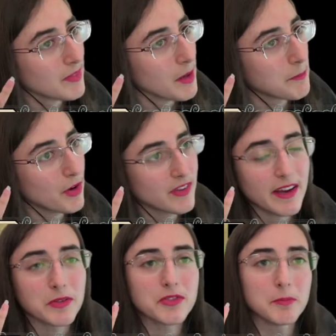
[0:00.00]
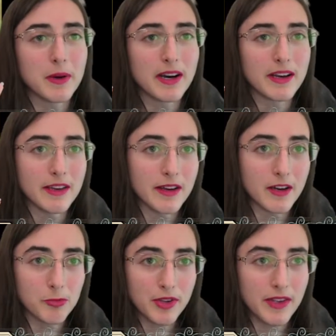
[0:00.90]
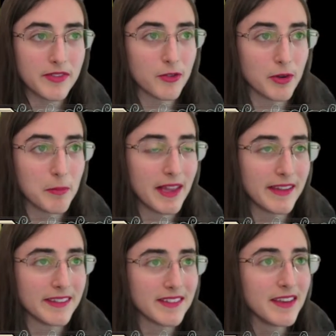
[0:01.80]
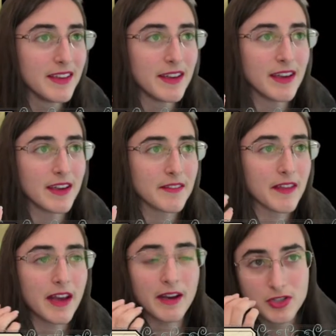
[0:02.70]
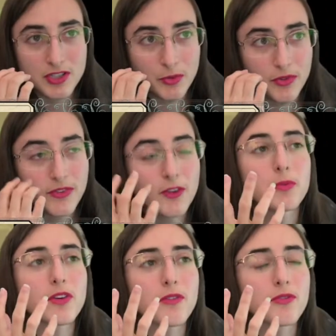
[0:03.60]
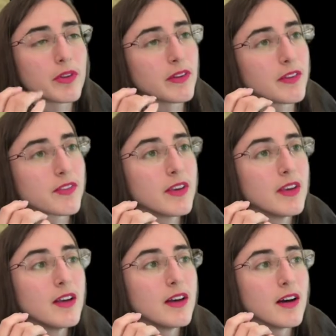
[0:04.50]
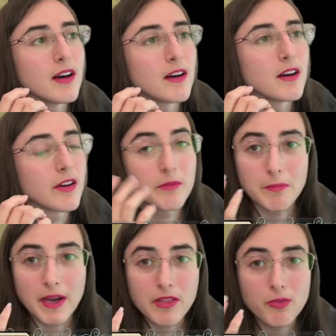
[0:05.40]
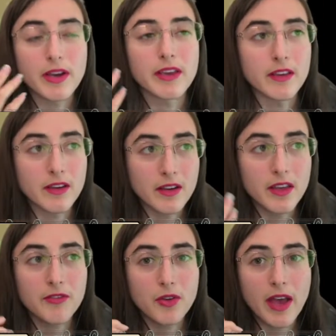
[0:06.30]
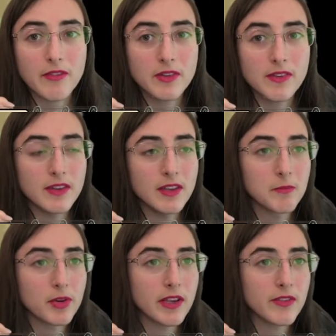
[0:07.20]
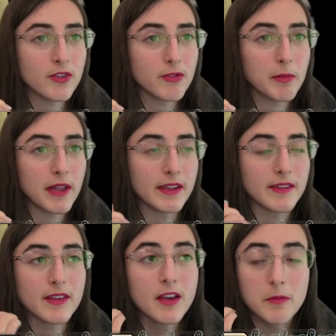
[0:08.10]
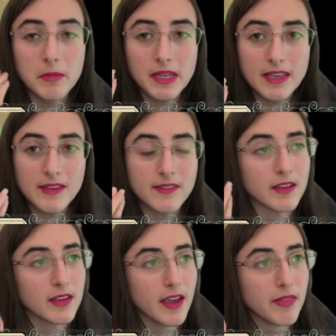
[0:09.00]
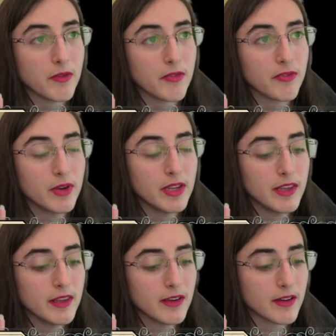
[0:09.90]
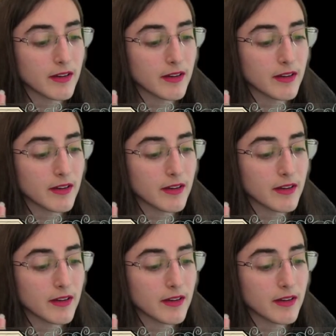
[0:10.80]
bugged out by Prehistoric Planet and how she was so beautiful in it. By the way, if you haven't seen Prehistoric Planet, please get the free